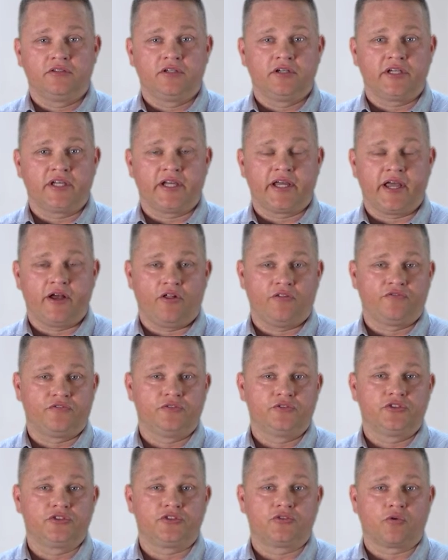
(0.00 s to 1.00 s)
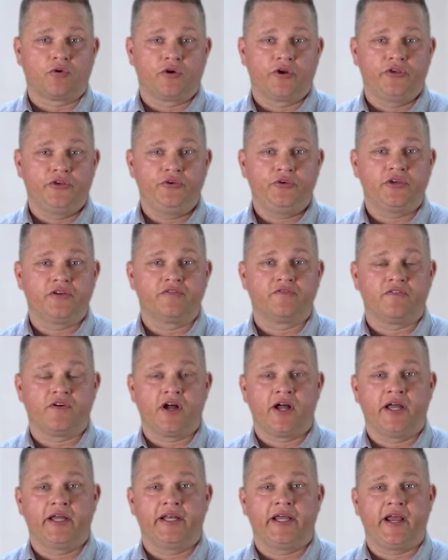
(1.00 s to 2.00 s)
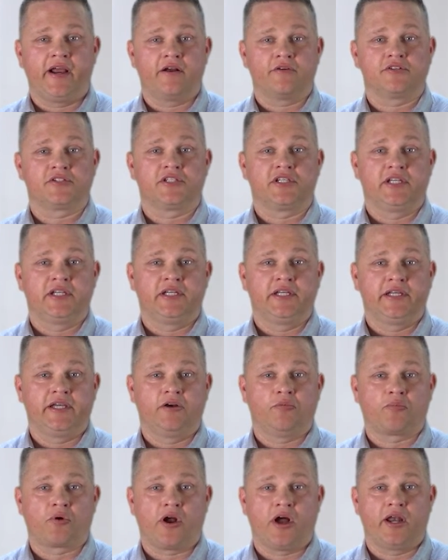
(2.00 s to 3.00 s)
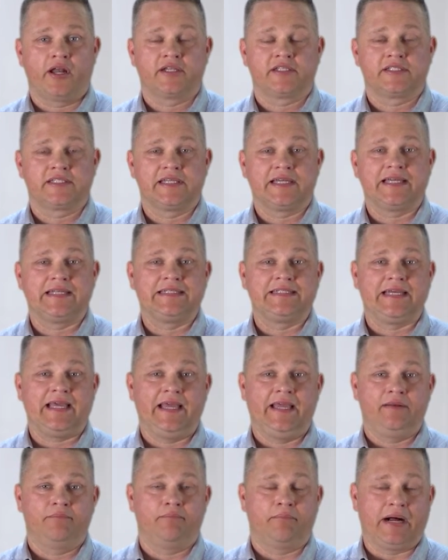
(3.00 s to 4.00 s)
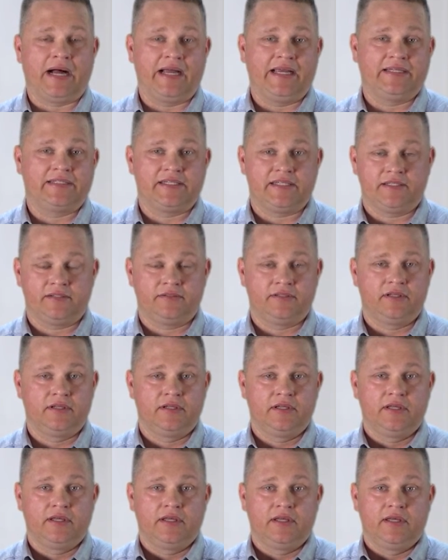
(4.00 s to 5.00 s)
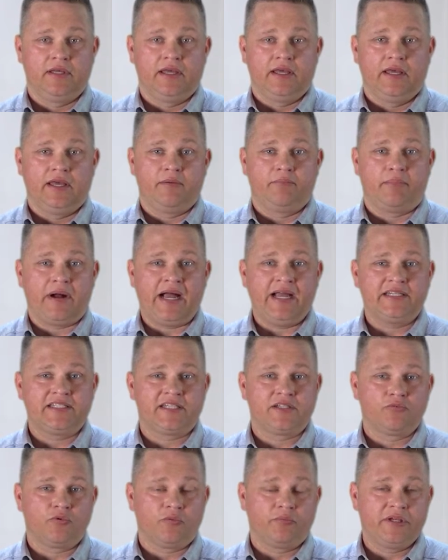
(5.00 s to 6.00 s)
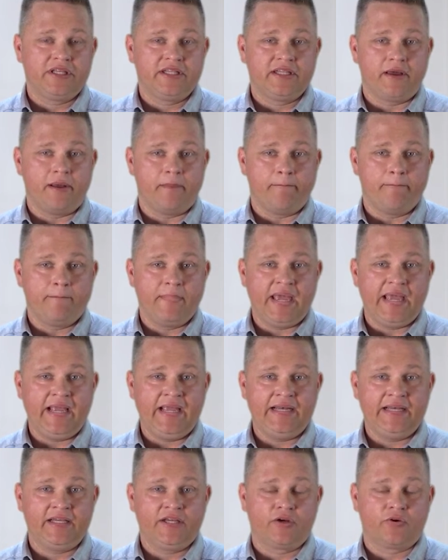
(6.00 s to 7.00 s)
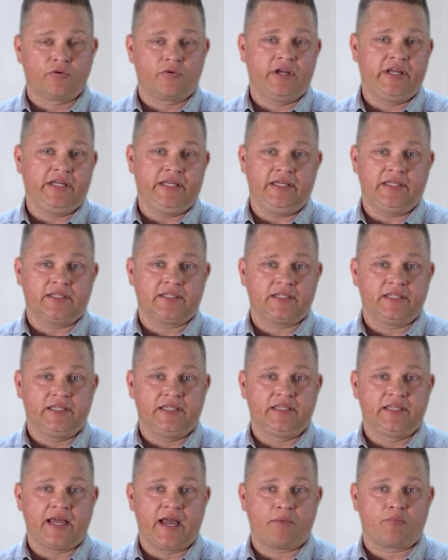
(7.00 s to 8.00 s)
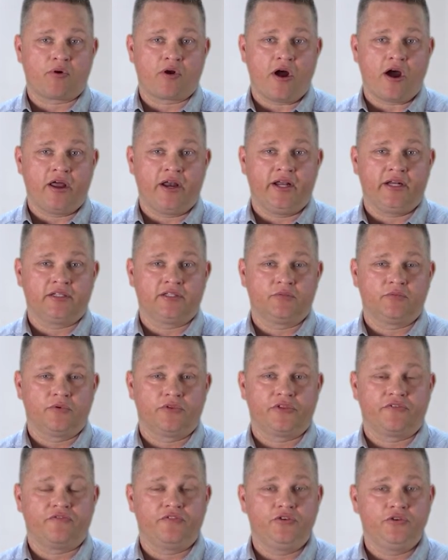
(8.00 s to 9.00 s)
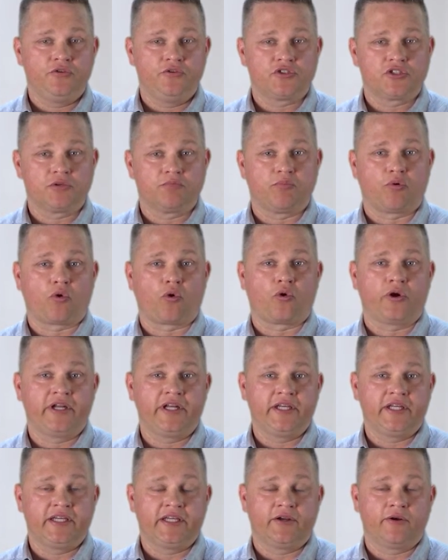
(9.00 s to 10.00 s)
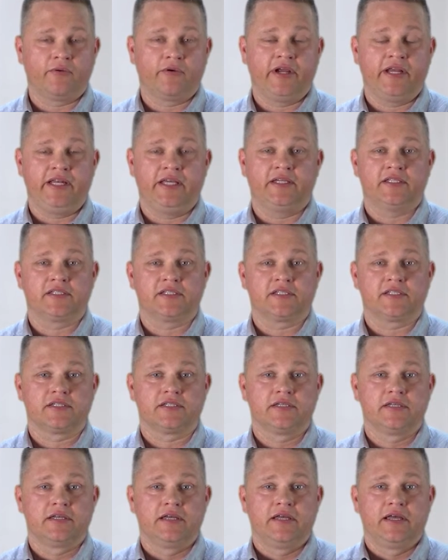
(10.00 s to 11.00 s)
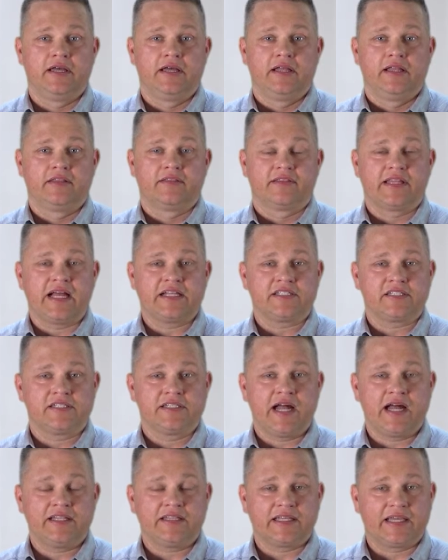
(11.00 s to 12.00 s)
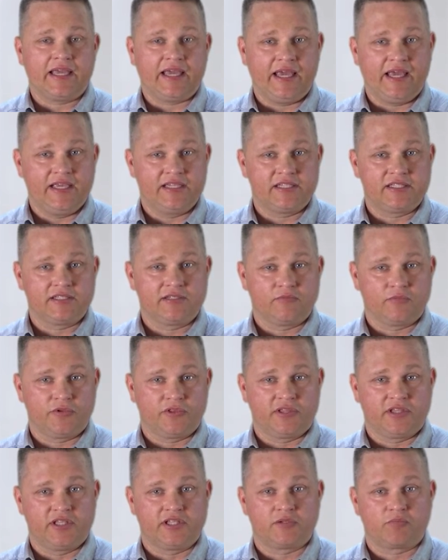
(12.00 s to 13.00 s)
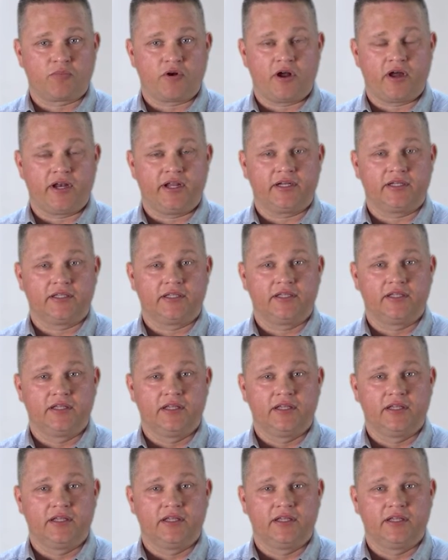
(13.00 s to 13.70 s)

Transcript: look at a health food store, you can find hair, skin, and nail products that contain biotin. And biotin will be the main ingredient in that product with a few supporting ingredients. That's not the case with this product.